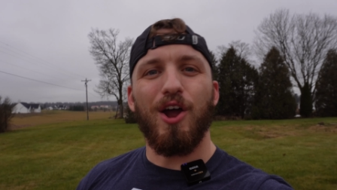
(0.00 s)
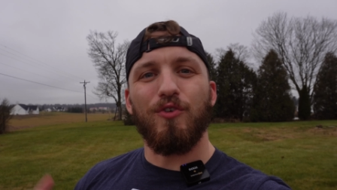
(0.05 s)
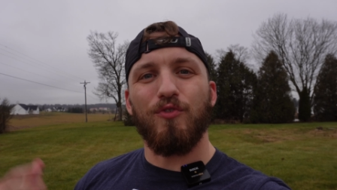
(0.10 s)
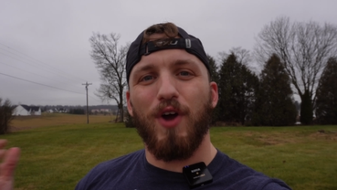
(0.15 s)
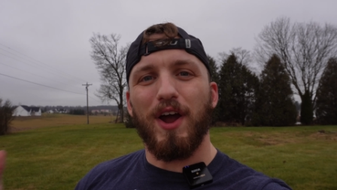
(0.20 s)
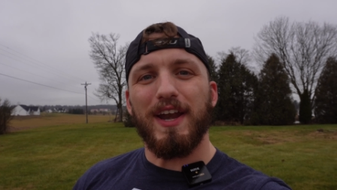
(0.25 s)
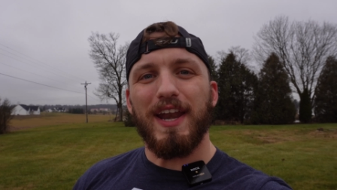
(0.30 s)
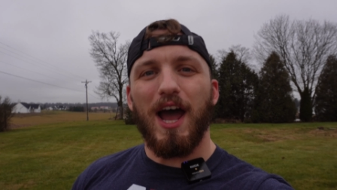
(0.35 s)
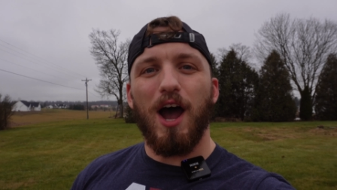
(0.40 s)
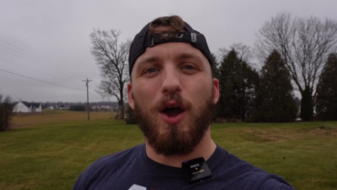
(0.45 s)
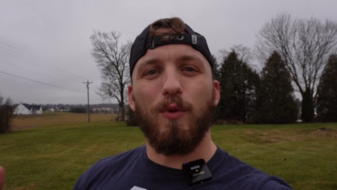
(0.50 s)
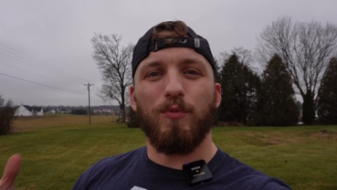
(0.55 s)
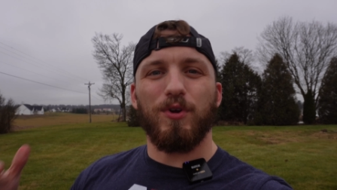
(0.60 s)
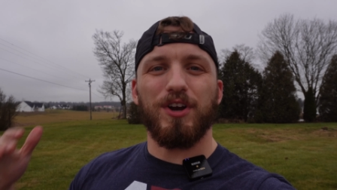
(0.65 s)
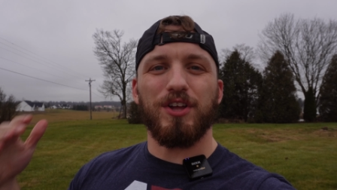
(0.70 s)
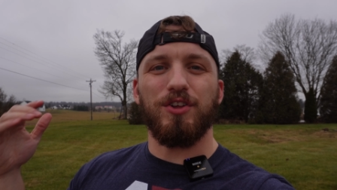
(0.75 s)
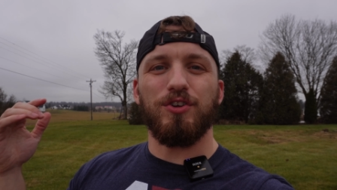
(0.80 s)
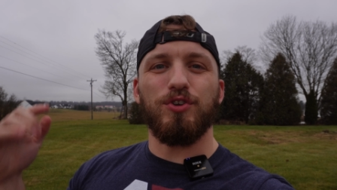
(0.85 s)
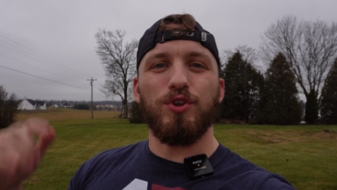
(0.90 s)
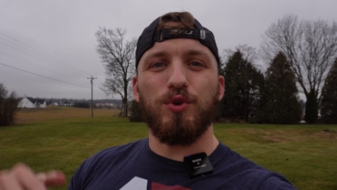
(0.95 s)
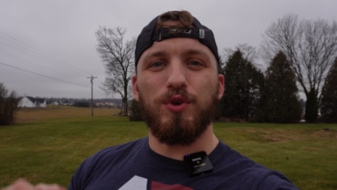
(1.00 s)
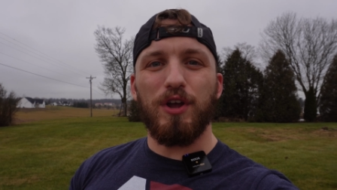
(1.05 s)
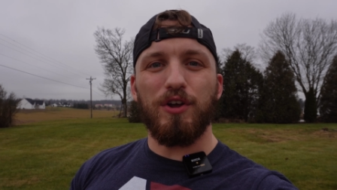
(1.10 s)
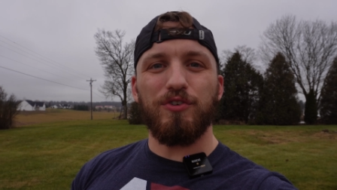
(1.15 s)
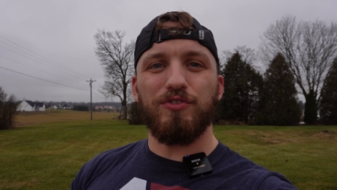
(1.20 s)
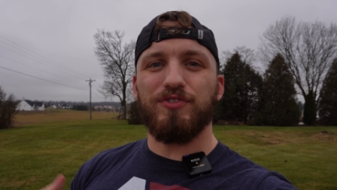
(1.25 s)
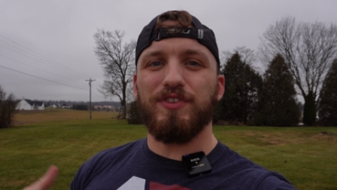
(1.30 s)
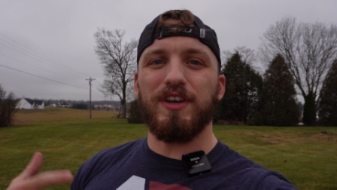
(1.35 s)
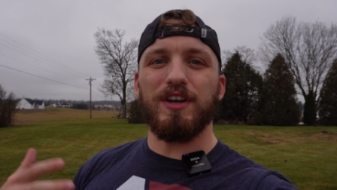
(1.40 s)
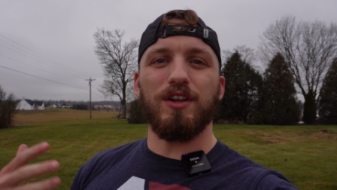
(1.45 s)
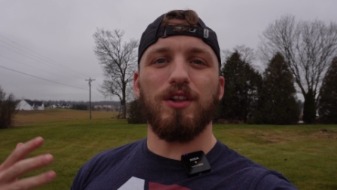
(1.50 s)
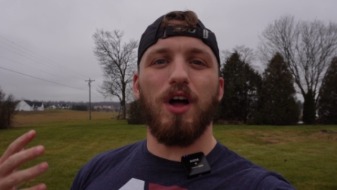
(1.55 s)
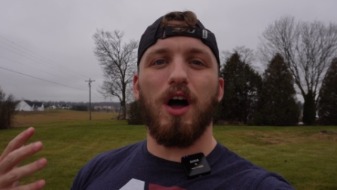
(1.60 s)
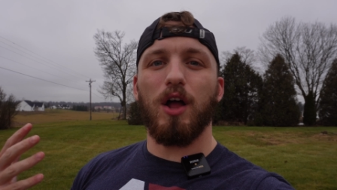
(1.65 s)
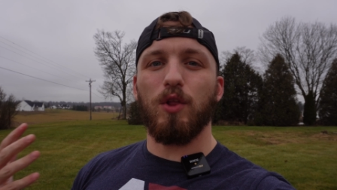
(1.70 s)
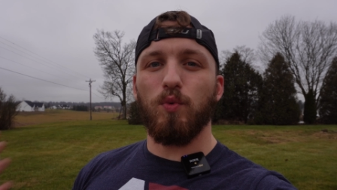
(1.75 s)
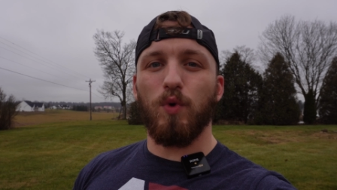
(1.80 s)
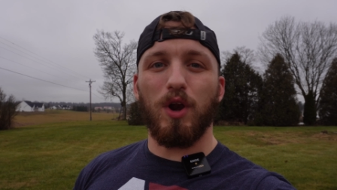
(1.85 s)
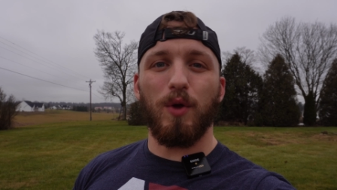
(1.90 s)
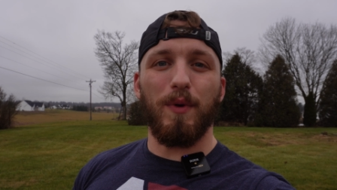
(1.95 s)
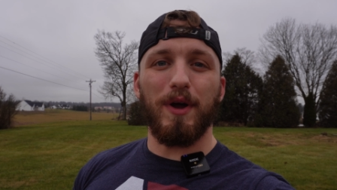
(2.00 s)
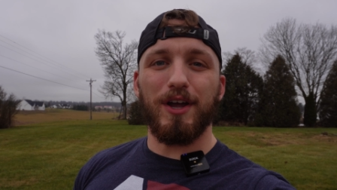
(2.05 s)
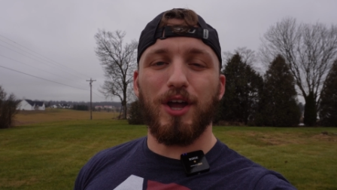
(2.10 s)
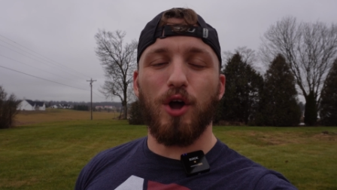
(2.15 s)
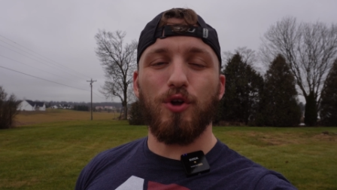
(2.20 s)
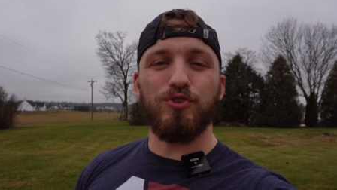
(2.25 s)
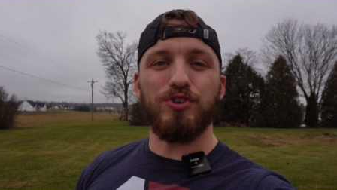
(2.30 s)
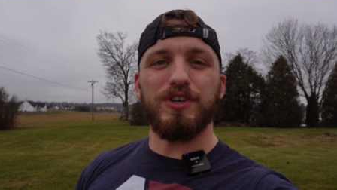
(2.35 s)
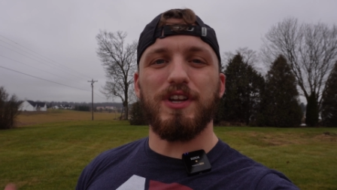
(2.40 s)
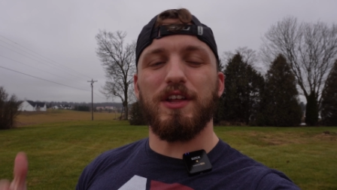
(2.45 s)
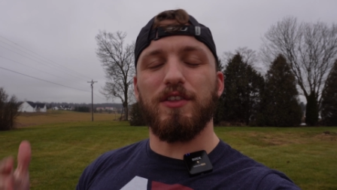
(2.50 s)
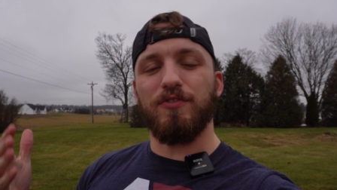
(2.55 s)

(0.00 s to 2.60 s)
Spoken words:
Right now I'm running a New Year's deal on one-on-one coaching.